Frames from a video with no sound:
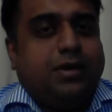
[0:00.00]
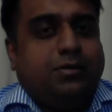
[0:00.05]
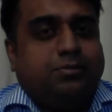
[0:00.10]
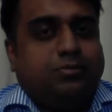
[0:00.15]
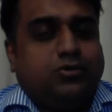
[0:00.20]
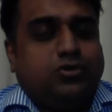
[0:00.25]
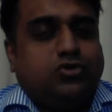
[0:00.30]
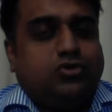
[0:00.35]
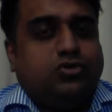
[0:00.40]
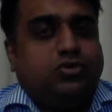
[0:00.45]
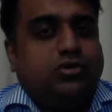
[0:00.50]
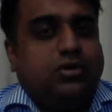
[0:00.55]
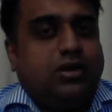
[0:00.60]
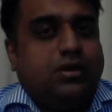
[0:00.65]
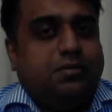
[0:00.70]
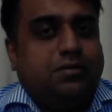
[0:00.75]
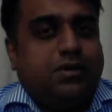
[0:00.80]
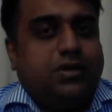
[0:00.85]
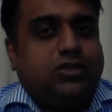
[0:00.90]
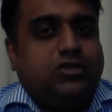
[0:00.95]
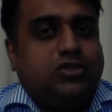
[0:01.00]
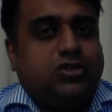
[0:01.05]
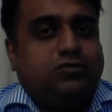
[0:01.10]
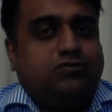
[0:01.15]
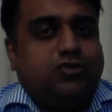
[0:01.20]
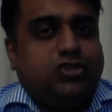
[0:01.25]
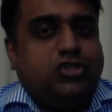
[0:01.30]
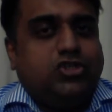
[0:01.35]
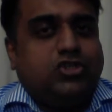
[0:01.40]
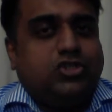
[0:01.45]
Patmos through the
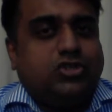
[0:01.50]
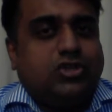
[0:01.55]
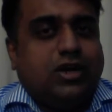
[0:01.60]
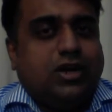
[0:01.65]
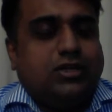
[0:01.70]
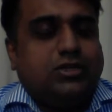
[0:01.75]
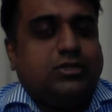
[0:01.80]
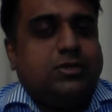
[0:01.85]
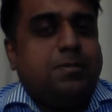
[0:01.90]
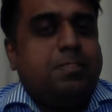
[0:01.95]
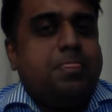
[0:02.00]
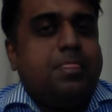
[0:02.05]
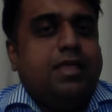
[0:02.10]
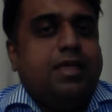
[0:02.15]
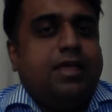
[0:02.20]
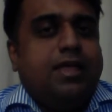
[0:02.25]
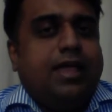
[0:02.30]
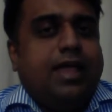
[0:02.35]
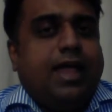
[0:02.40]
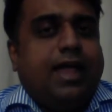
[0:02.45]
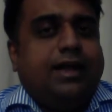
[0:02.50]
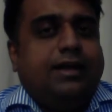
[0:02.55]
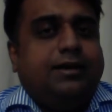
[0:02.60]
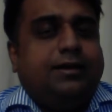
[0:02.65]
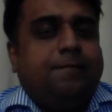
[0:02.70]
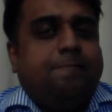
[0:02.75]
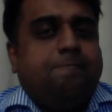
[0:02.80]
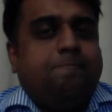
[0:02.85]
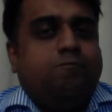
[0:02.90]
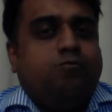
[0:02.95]
revelation of Jesus Christ.
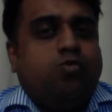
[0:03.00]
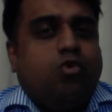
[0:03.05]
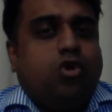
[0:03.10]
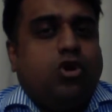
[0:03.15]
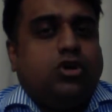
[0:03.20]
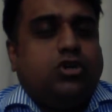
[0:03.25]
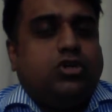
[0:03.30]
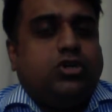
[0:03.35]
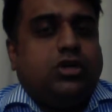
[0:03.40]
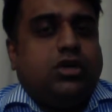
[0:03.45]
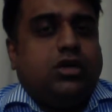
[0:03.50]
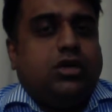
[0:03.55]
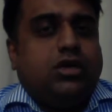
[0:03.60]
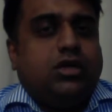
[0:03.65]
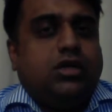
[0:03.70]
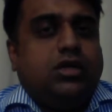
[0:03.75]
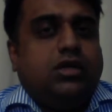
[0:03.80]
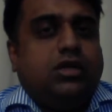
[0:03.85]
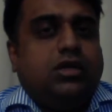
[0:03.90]
And what